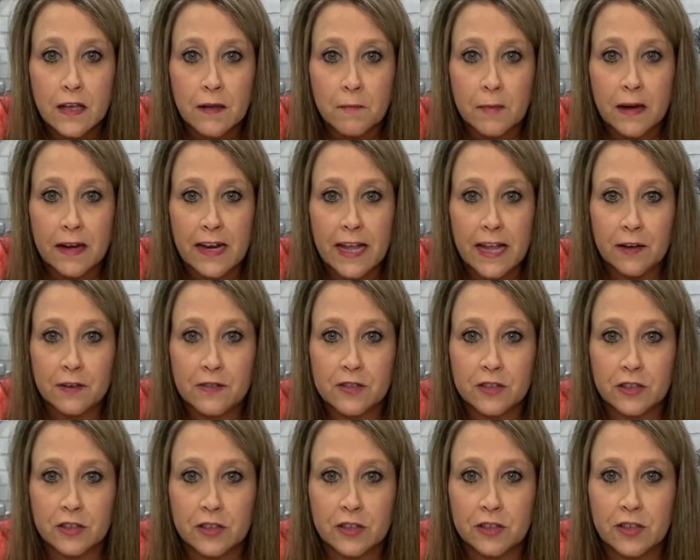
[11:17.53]
my nails
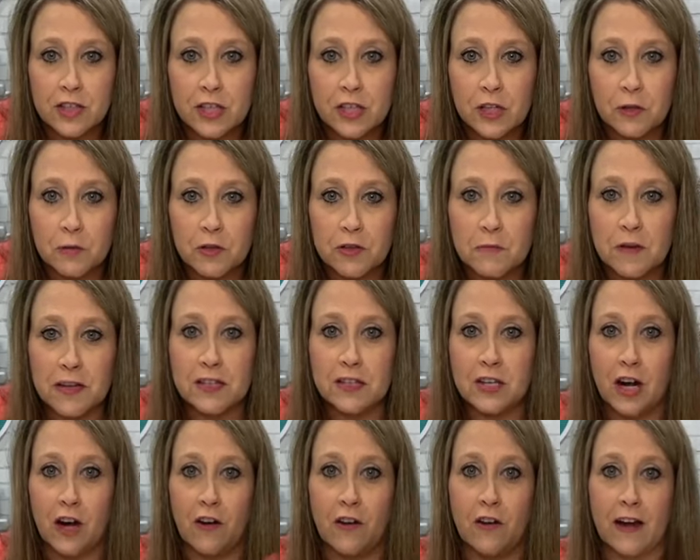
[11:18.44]
look cute with my
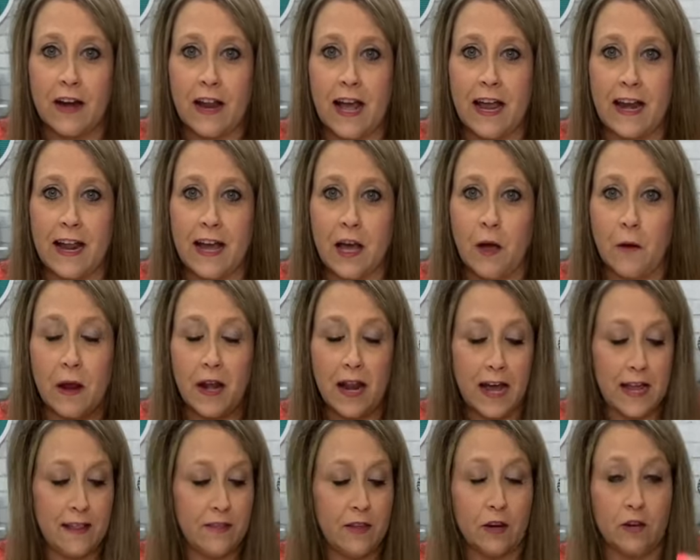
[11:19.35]
shirt. I know, and
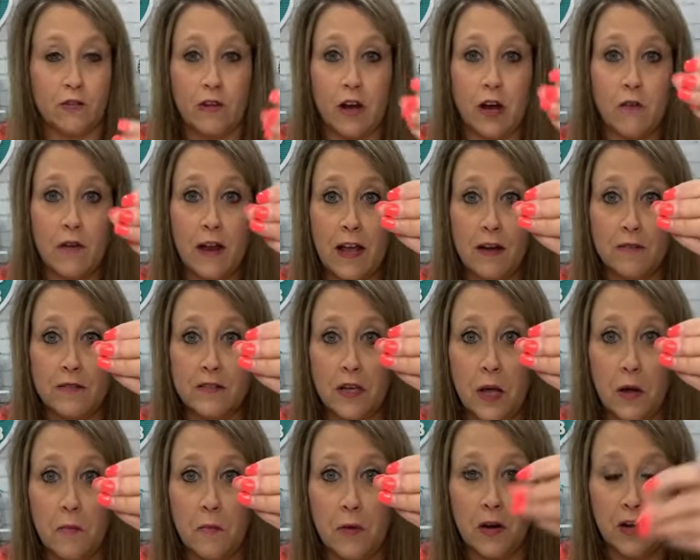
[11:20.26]
I, they're grown out
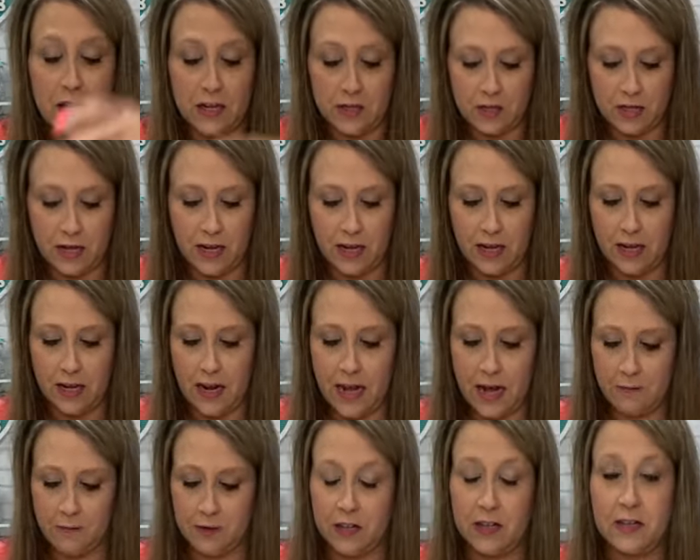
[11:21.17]
so much, and
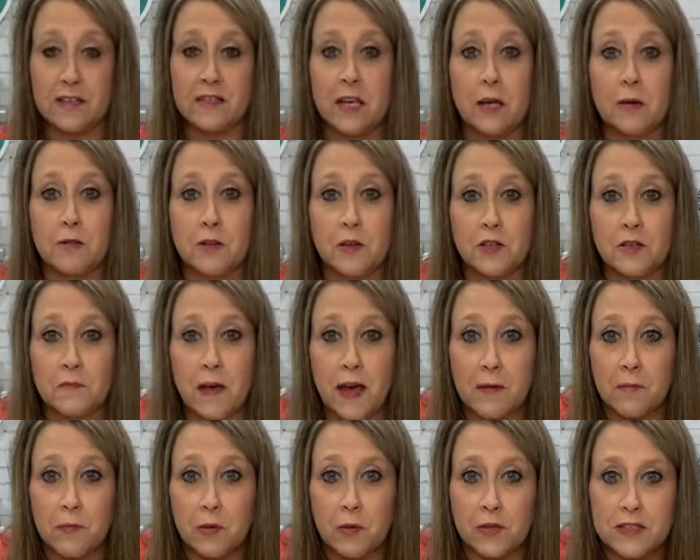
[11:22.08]
I'm gonna soak those
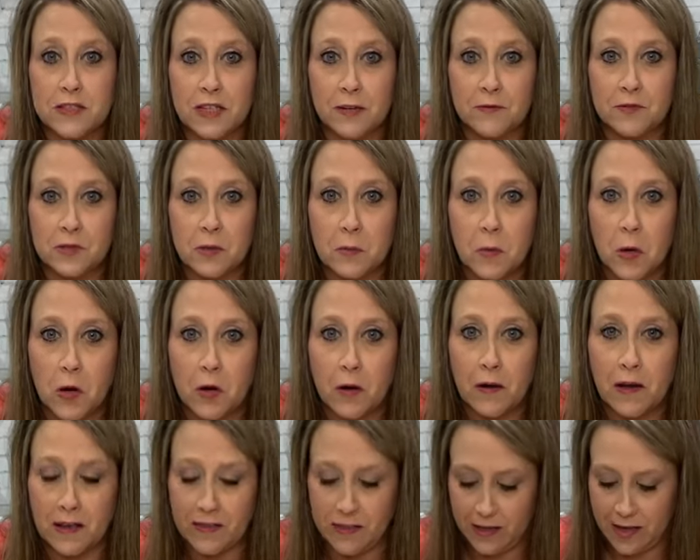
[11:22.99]
bad boys off tomorrow,
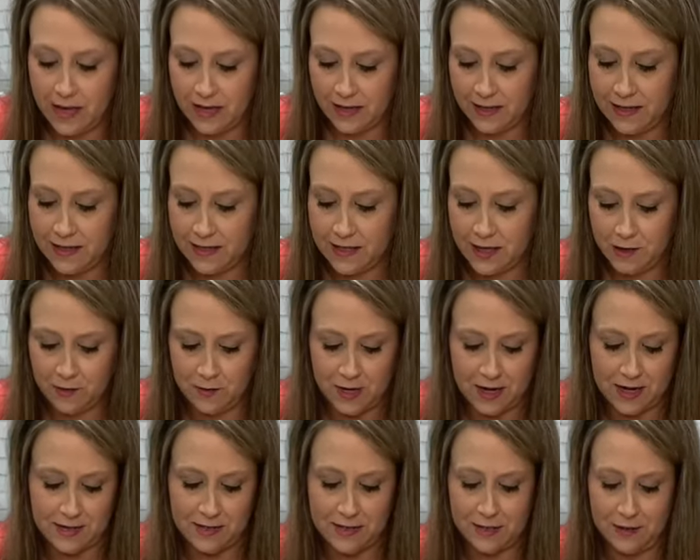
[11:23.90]
I think, because they're,
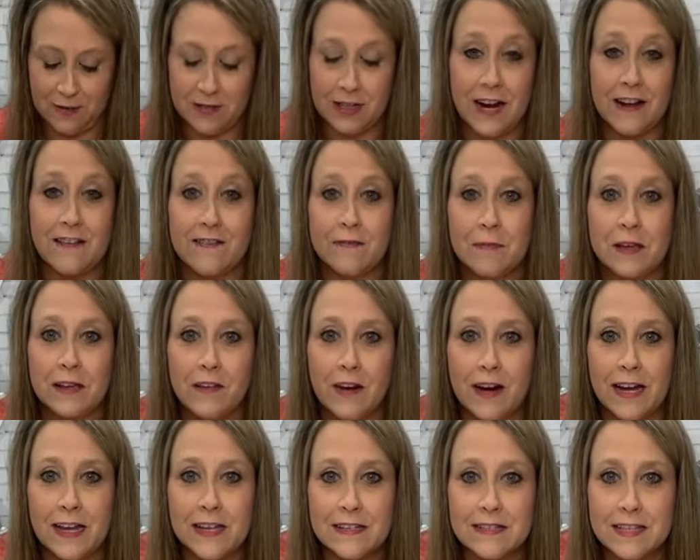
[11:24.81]
they're driving me
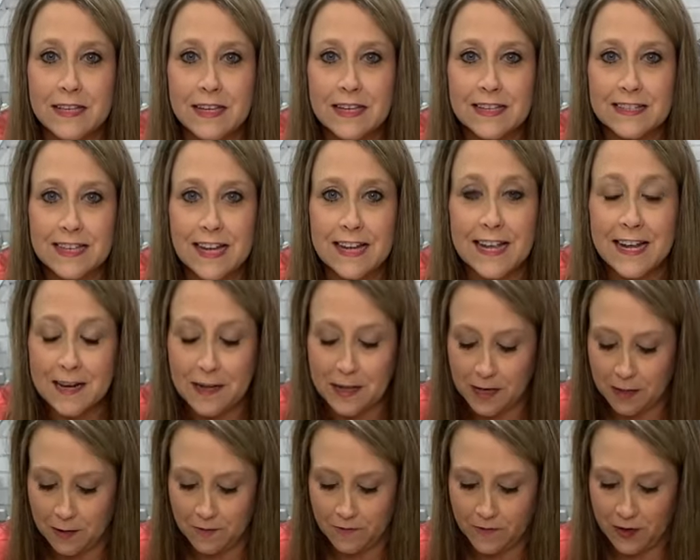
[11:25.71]
crazy, because I need to
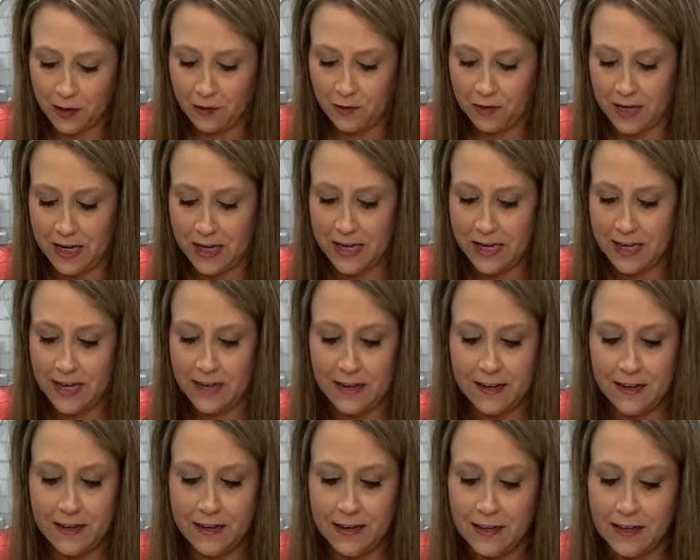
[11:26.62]
get them filled in,
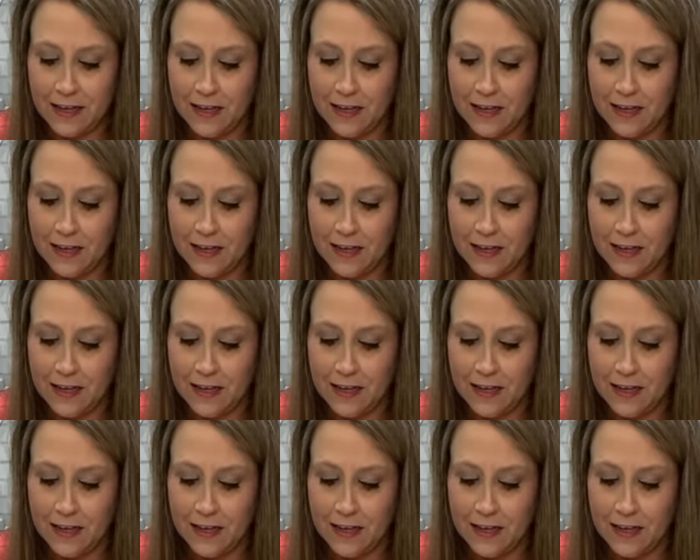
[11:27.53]
and